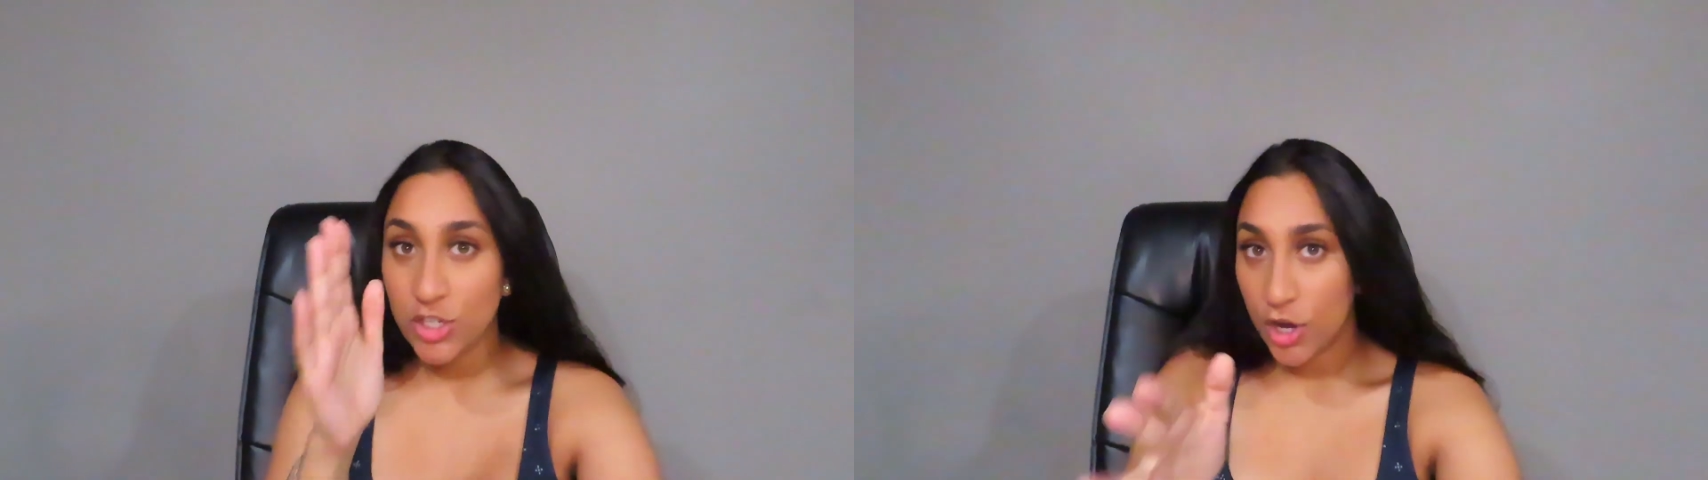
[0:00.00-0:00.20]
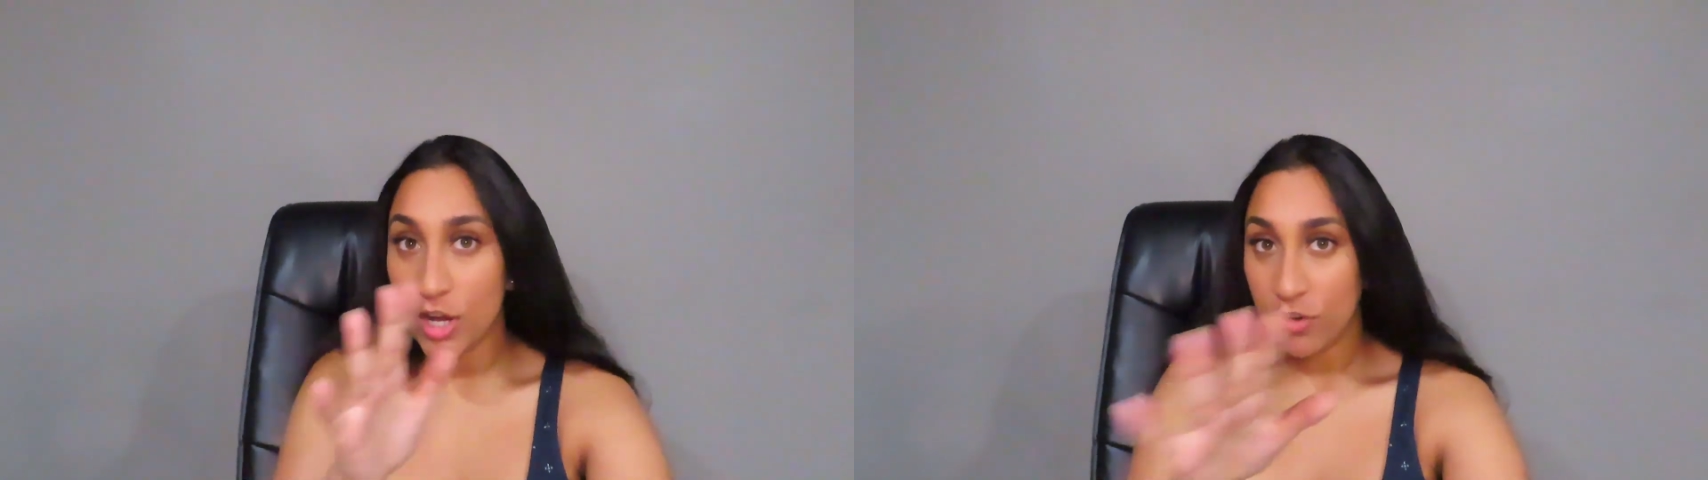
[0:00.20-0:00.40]

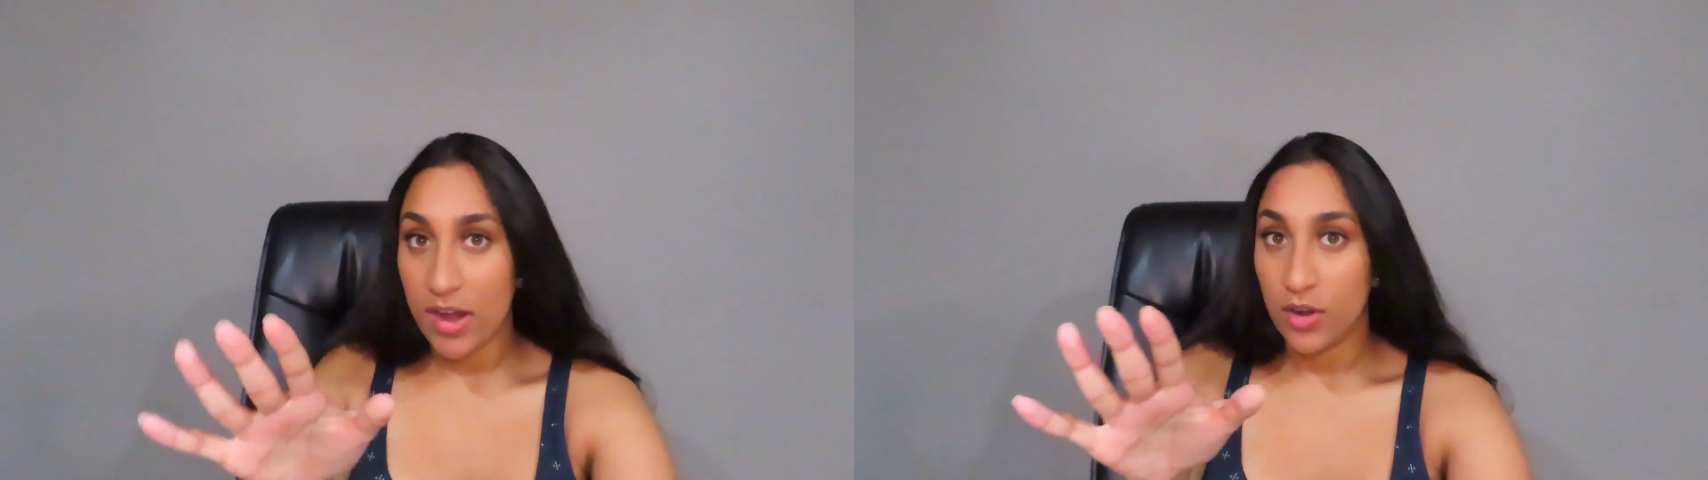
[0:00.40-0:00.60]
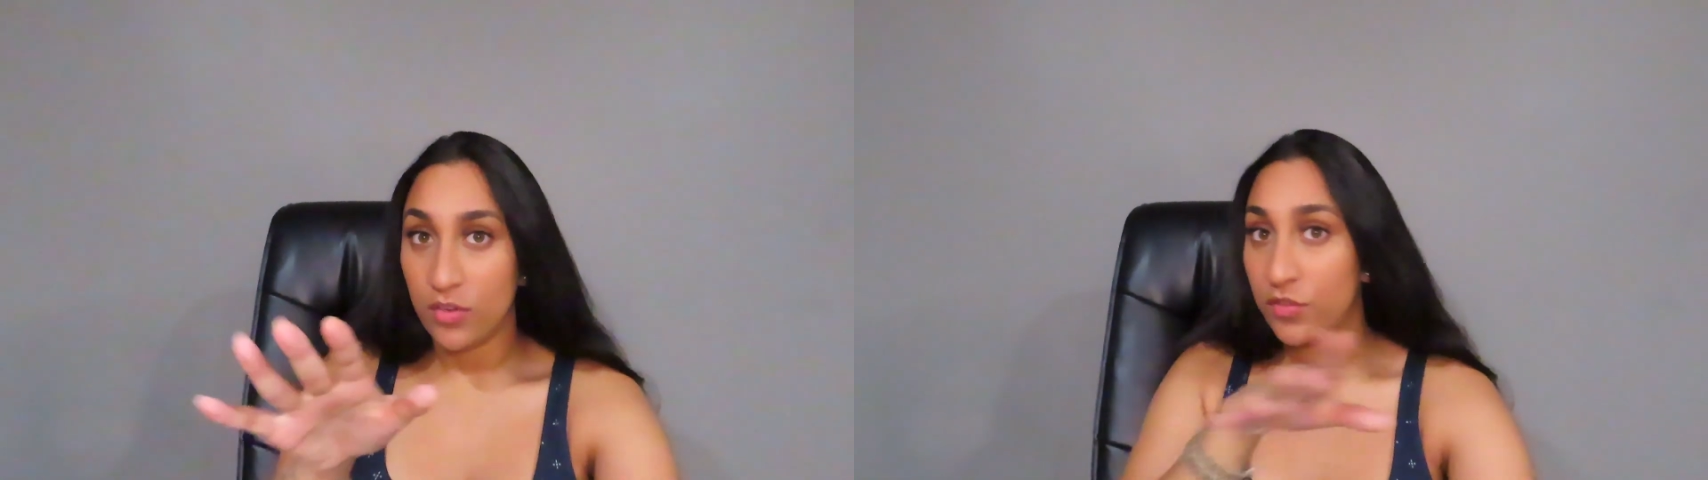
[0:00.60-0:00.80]
turning
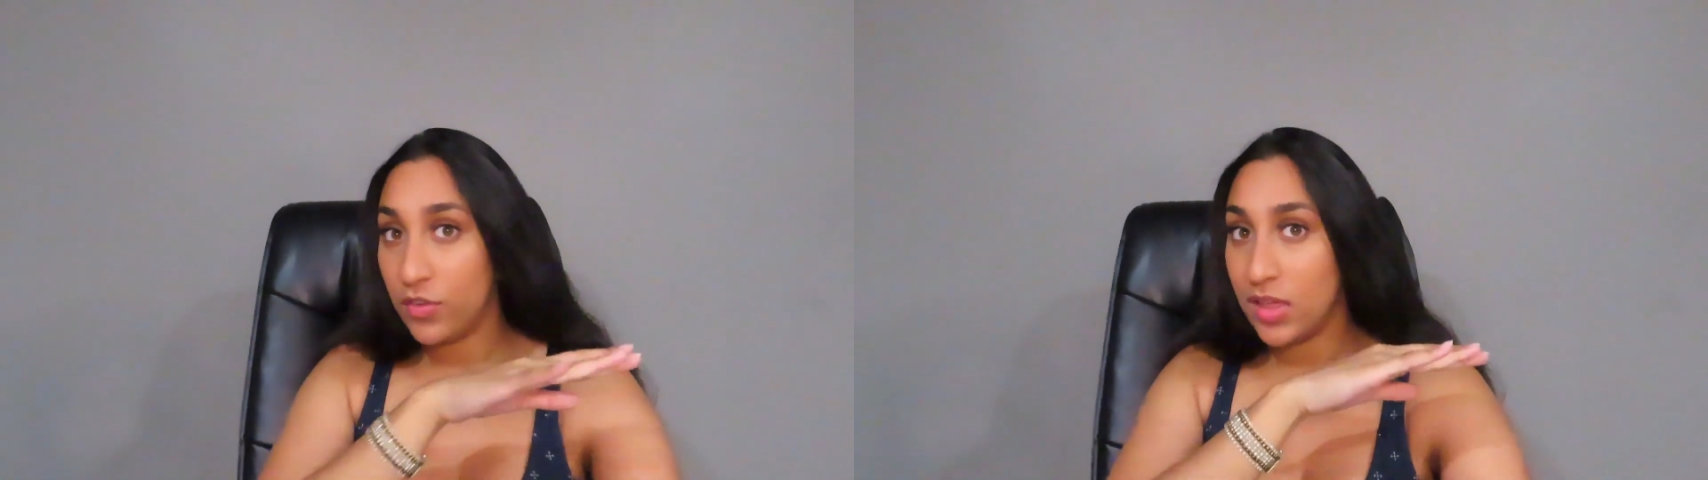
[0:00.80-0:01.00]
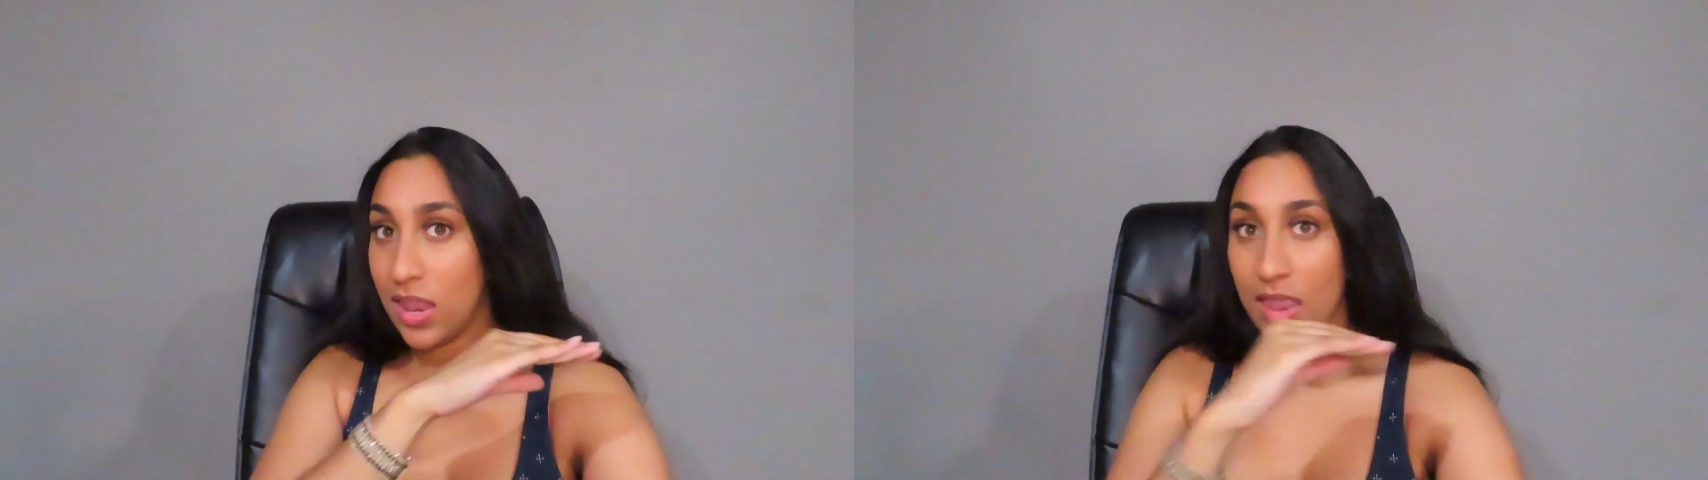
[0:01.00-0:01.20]
around
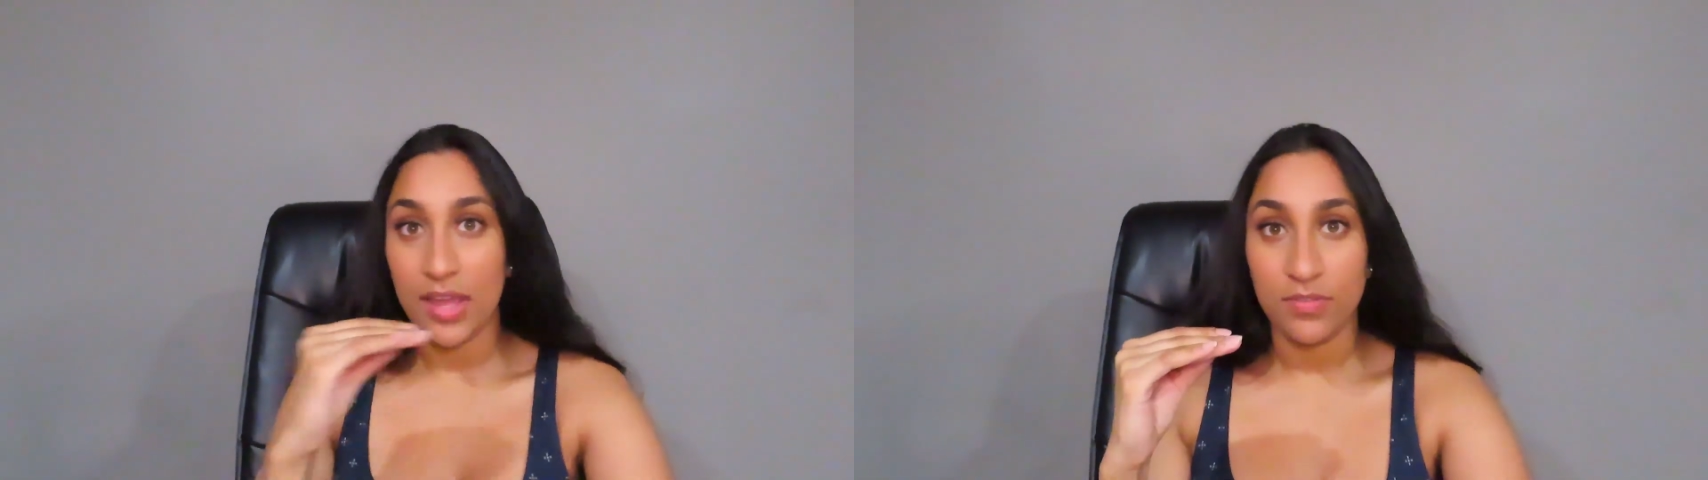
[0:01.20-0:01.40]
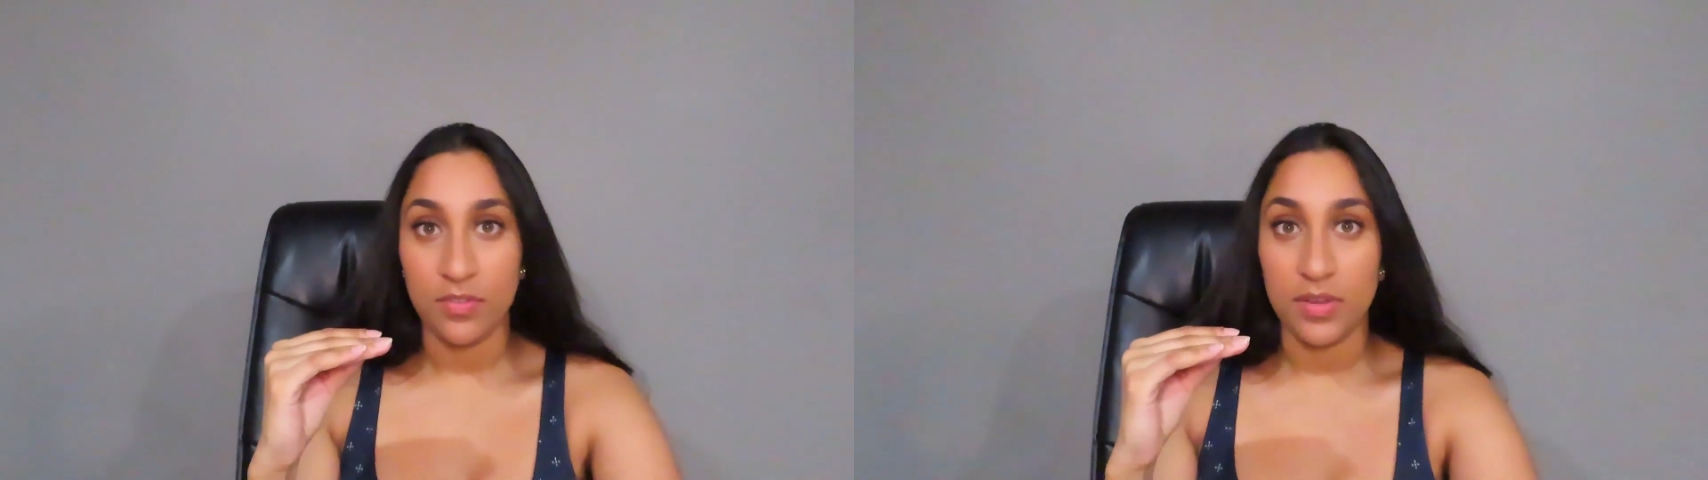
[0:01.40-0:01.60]
for the
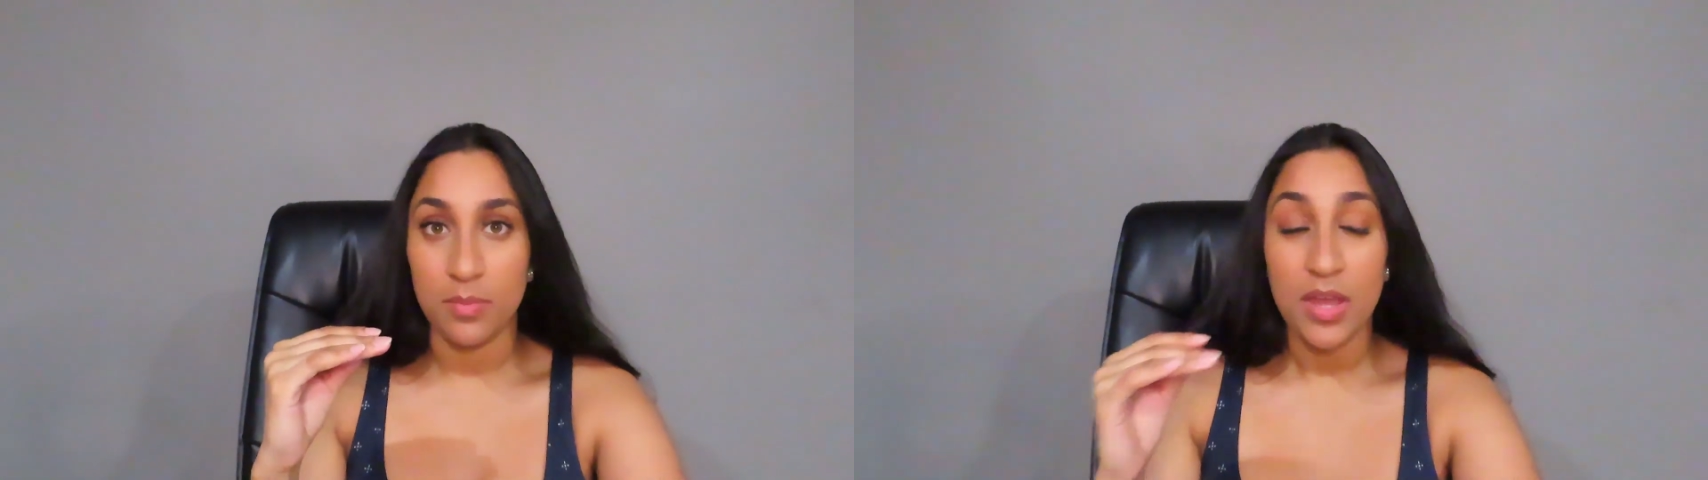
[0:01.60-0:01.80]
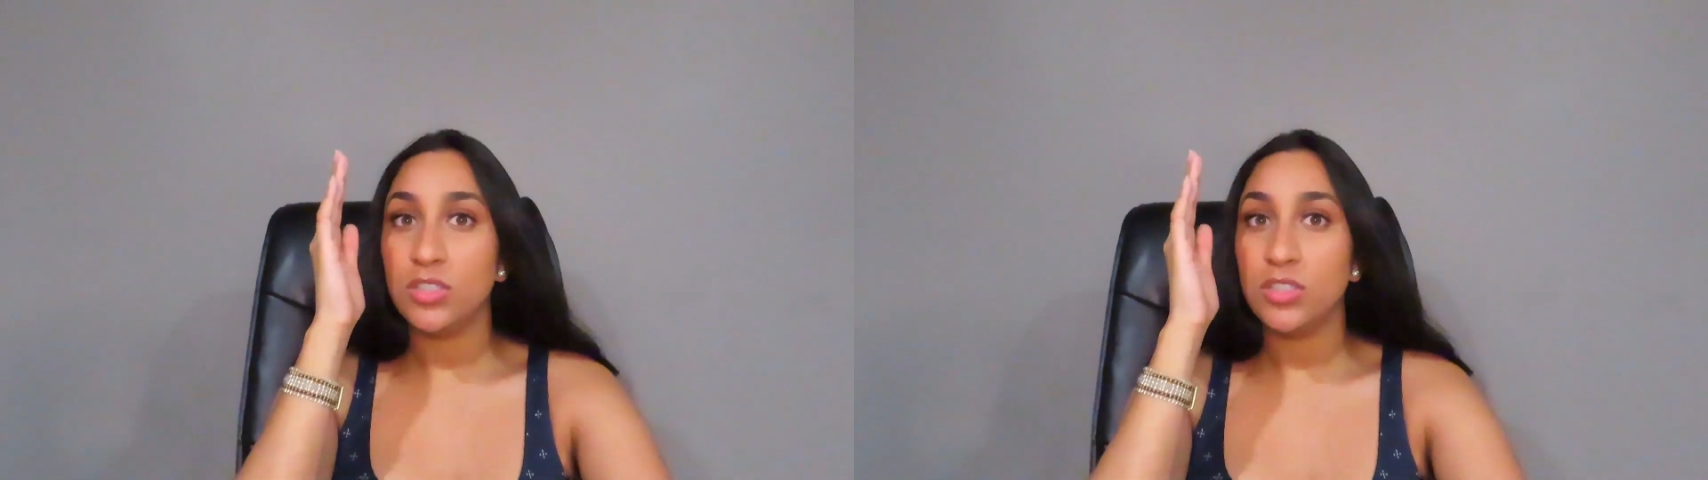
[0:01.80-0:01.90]
life of him.